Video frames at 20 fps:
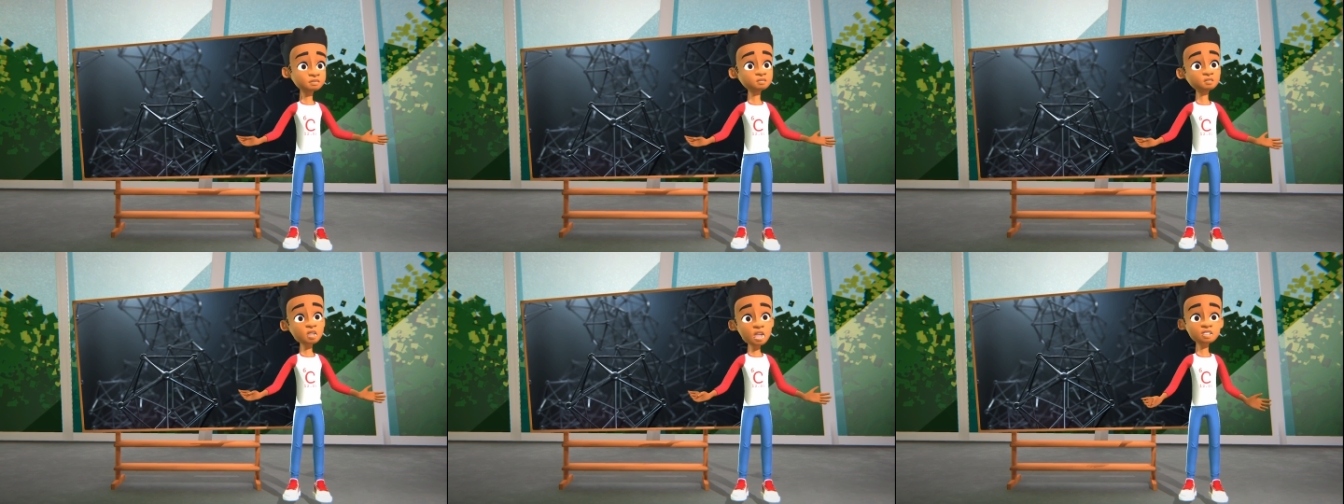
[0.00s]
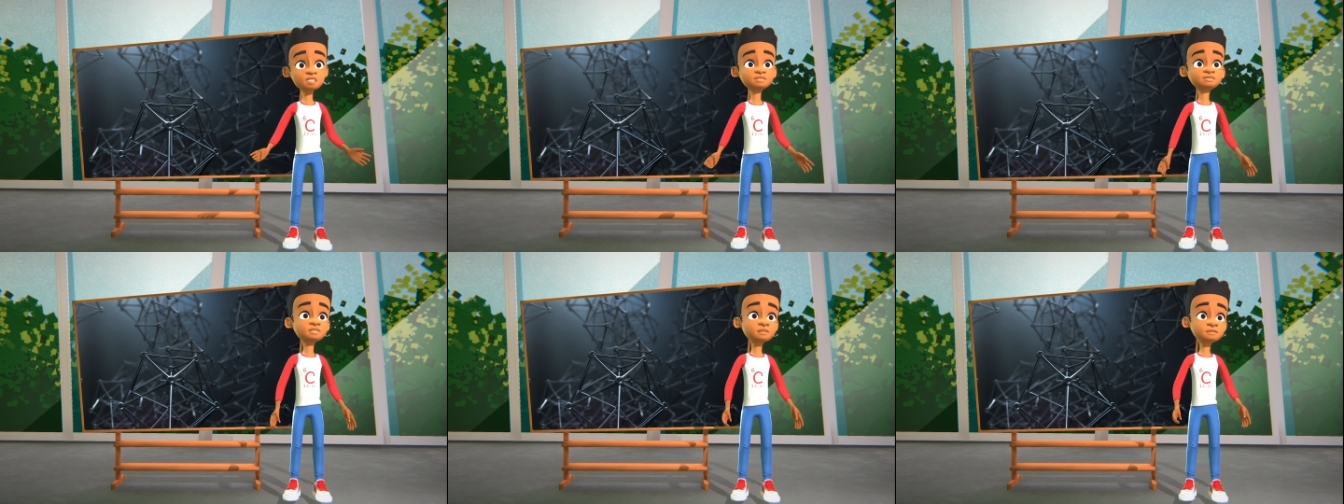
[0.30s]
to me
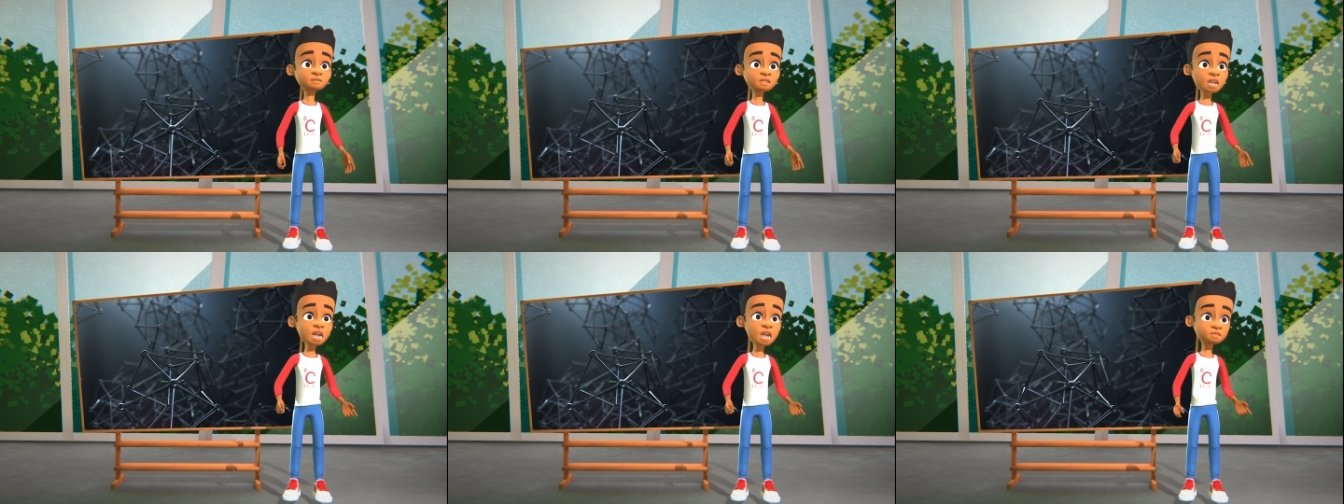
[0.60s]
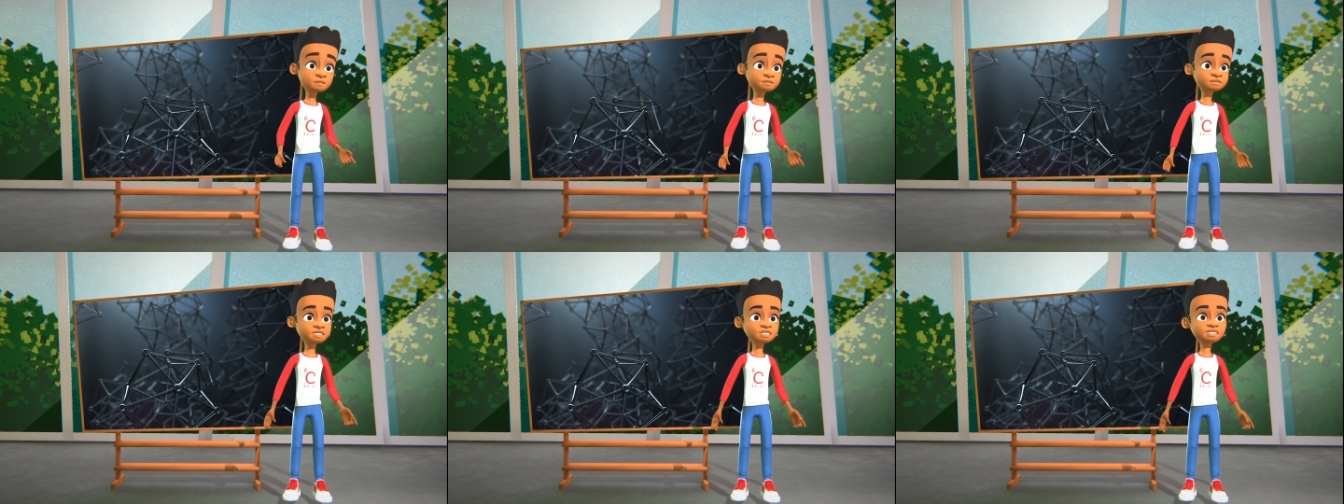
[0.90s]
right off the
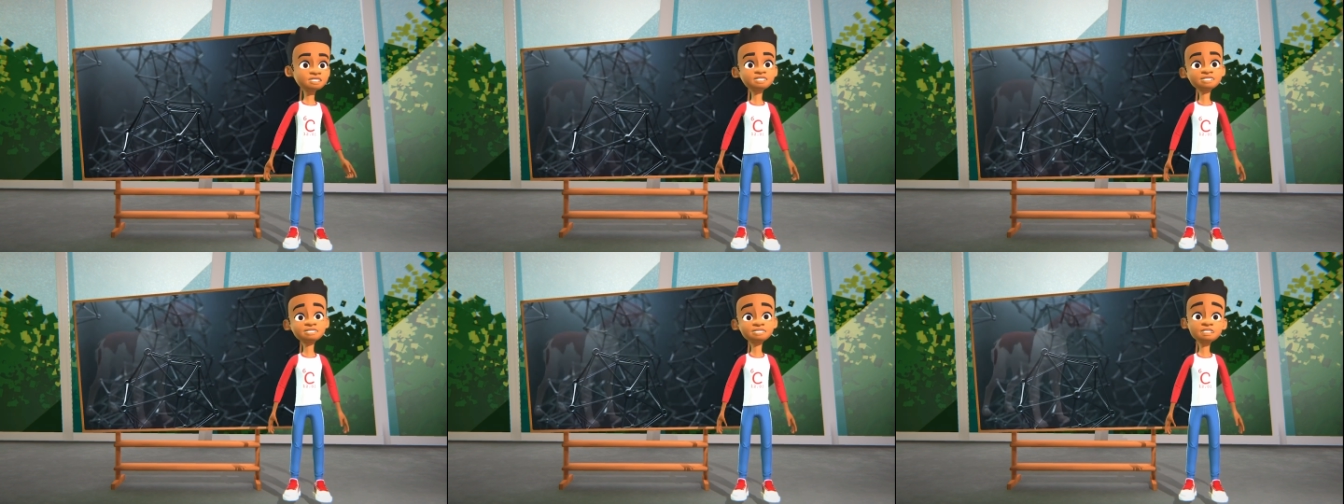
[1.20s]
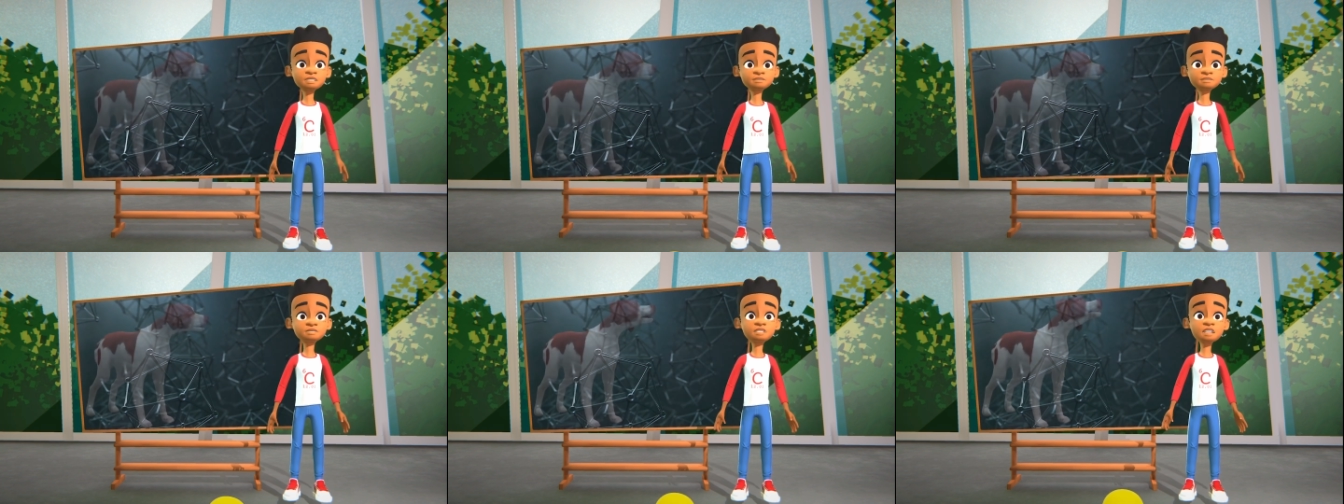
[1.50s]
bat.
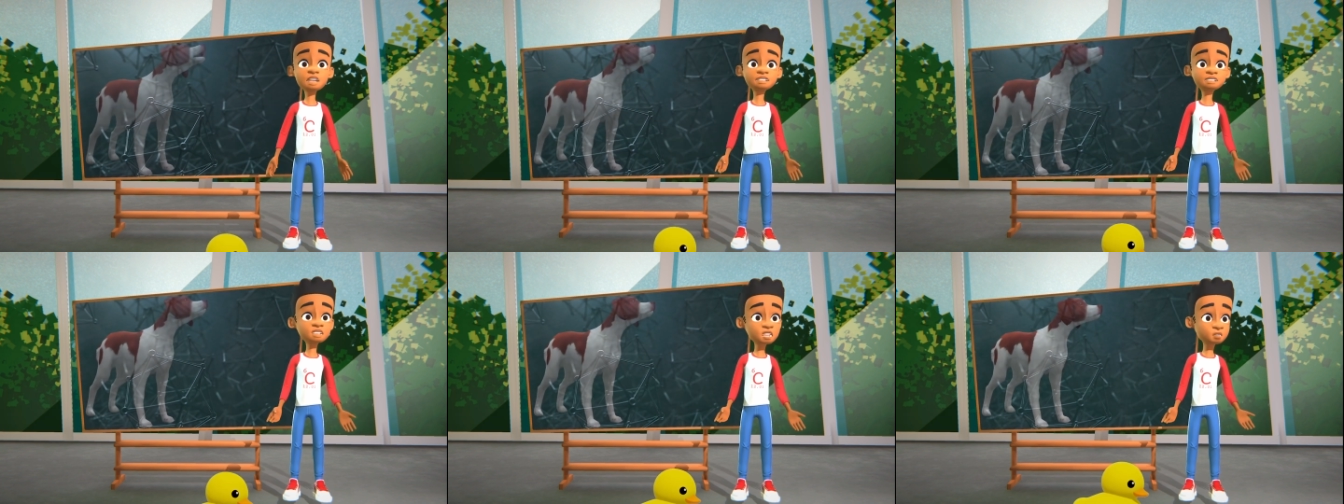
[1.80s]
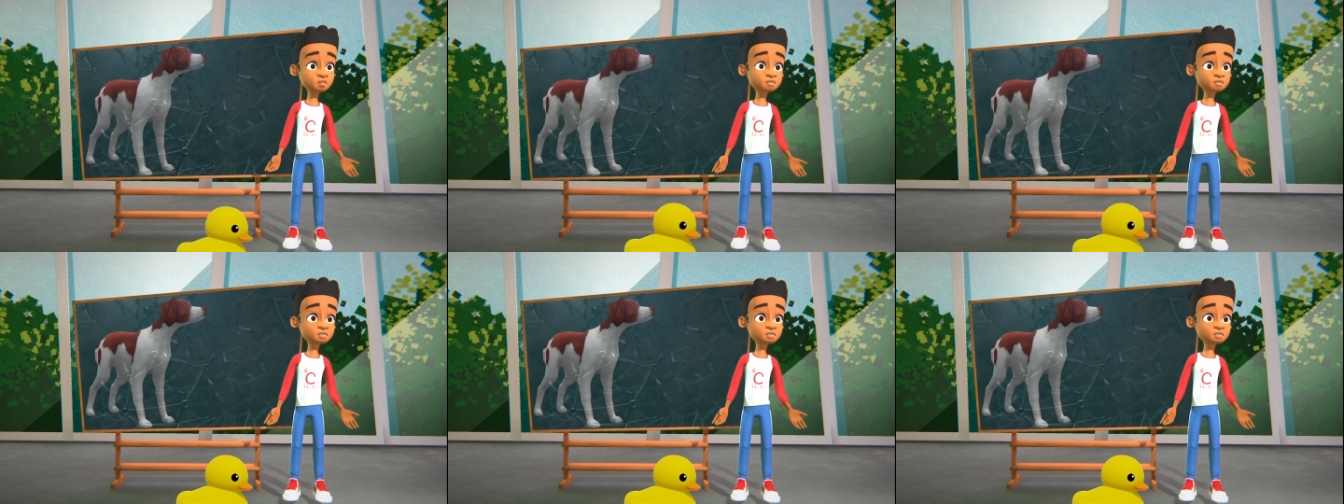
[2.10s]
It seemed like